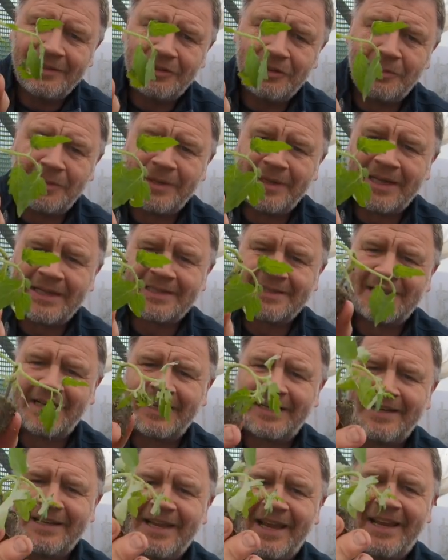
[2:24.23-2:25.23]
Do you know what I mean? That's
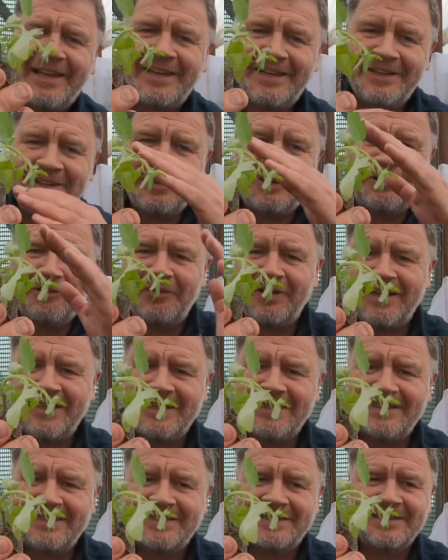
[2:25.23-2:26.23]
like 90
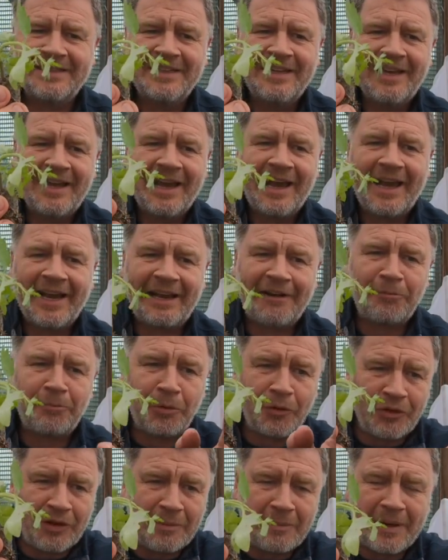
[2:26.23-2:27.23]
degrees. And I've
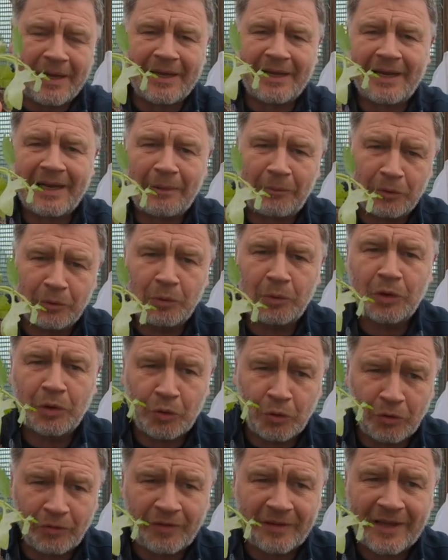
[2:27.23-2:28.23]
put them in, and we'll
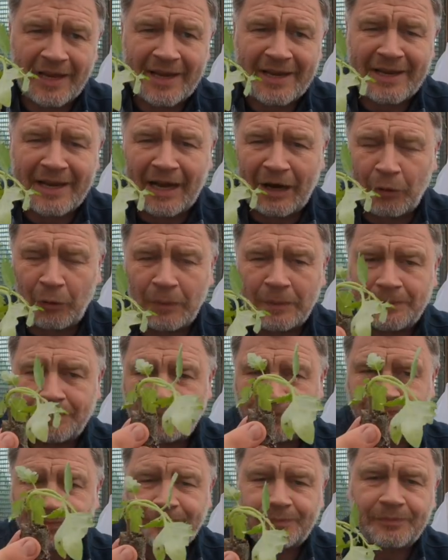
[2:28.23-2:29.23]
go over there now,
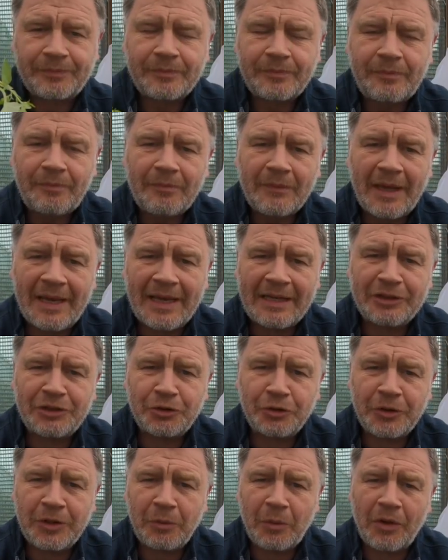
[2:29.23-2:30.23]
and I'll
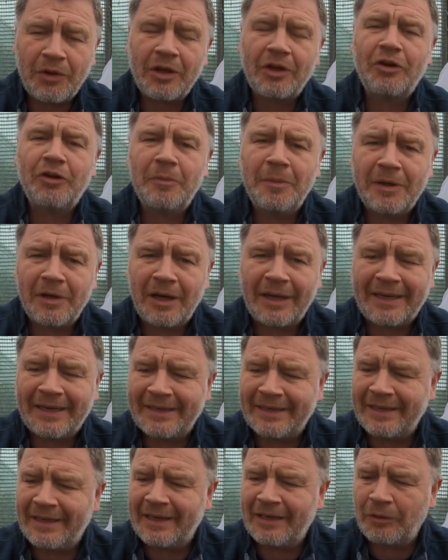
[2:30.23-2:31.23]
show you what they're coming like
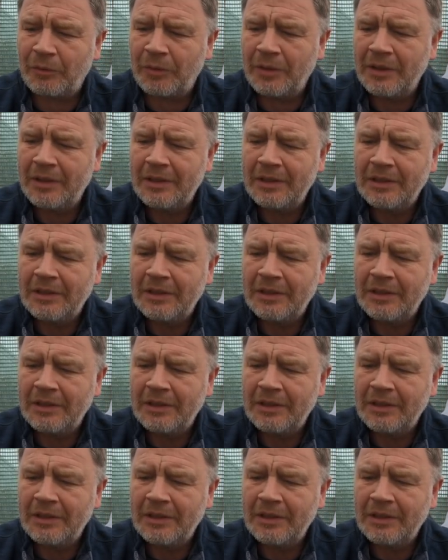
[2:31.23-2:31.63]
now.